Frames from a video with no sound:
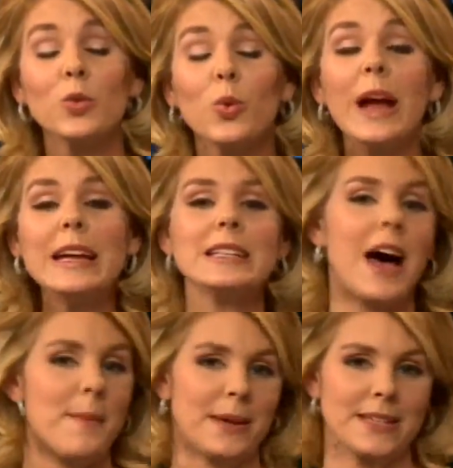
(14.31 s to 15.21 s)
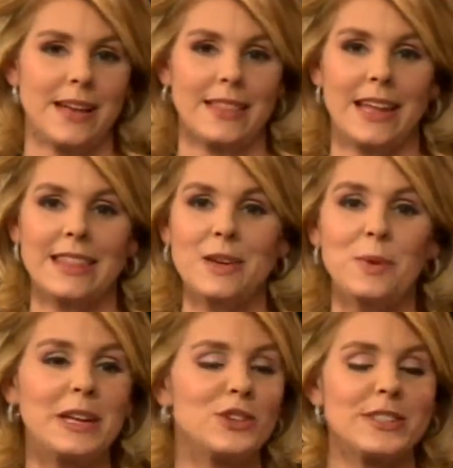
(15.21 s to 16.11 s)
Great topic tonight that I think
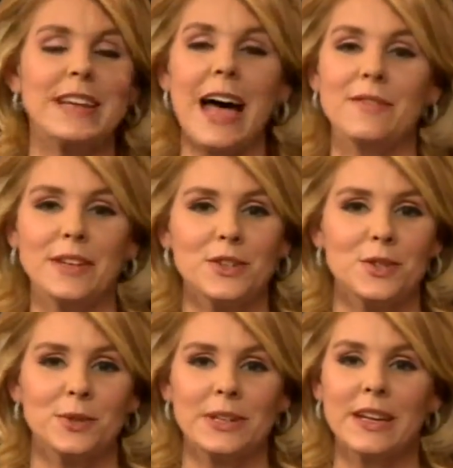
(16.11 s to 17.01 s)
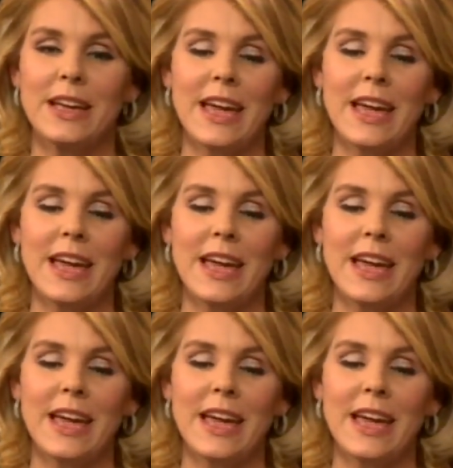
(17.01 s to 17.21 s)
we can just dive into and,